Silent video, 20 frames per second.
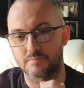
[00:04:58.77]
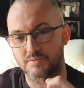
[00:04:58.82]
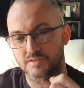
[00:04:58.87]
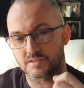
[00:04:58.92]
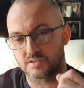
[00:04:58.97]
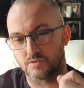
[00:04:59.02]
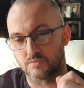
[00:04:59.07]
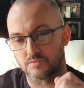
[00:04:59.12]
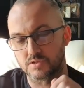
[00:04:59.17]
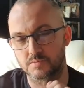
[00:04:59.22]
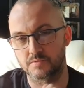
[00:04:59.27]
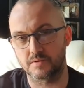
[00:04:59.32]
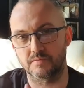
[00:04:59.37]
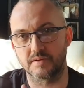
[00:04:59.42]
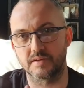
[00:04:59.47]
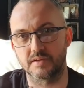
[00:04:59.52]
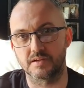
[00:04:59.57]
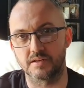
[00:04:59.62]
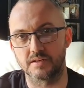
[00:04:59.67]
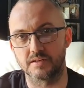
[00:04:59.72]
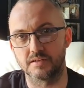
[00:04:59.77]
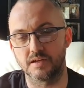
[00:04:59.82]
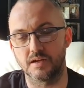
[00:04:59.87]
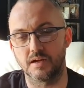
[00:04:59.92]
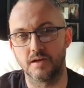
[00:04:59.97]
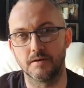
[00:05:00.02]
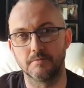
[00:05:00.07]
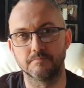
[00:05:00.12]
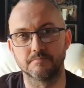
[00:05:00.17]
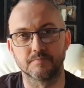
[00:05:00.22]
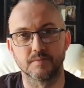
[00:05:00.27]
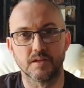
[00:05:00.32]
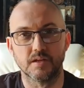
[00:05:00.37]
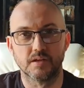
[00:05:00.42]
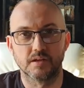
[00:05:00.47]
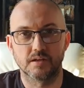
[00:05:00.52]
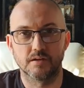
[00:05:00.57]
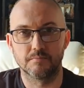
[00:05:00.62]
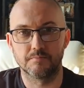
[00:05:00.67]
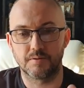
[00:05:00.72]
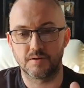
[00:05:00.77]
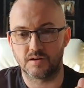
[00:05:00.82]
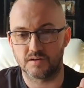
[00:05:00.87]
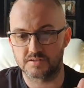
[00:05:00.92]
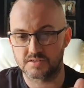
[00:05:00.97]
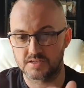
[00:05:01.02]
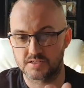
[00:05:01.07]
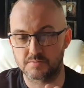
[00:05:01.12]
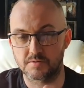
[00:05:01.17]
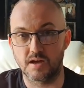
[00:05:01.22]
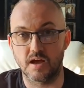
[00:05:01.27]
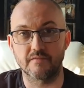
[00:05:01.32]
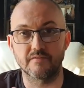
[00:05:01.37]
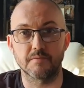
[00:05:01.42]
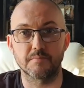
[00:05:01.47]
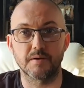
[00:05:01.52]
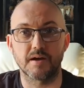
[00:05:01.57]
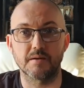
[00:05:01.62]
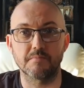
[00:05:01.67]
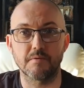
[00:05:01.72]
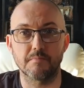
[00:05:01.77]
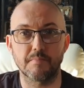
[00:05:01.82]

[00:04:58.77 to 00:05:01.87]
of course, where he couldn't um couldn't pass his way out of a paper